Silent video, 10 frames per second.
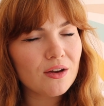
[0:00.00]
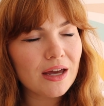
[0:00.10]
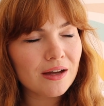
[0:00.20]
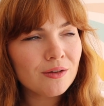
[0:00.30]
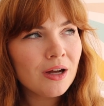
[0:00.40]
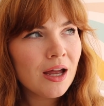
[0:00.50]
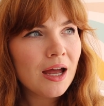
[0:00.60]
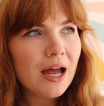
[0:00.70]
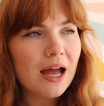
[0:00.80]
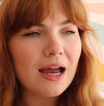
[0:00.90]
now
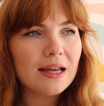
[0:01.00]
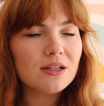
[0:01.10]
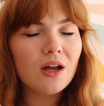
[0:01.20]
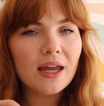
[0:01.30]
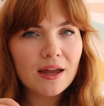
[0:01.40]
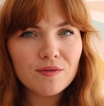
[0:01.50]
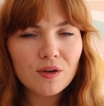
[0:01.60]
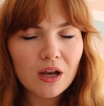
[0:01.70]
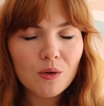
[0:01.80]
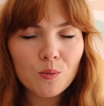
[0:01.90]
and I have
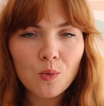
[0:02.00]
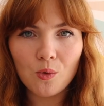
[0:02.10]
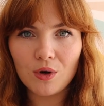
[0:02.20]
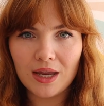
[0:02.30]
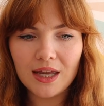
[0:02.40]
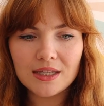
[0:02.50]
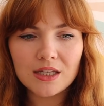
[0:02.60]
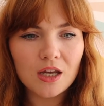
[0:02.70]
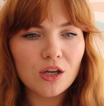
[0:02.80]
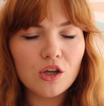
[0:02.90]
worn
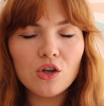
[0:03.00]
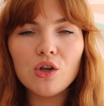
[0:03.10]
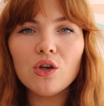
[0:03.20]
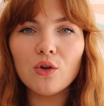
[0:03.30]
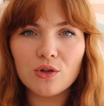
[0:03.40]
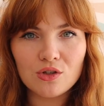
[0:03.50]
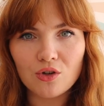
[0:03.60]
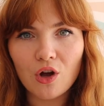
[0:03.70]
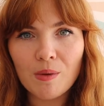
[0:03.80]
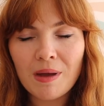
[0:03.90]
it
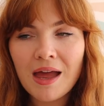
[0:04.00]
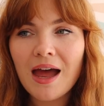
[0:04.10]
non-stop